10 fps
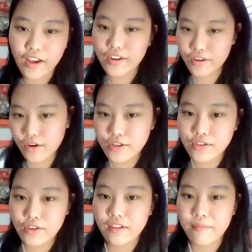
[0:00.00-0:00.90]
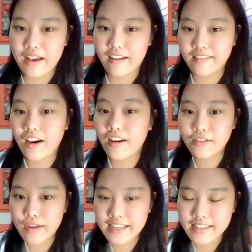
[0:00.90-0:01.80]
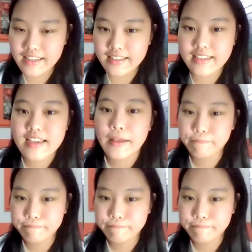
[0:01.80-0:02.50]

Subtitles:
other culture, about other races.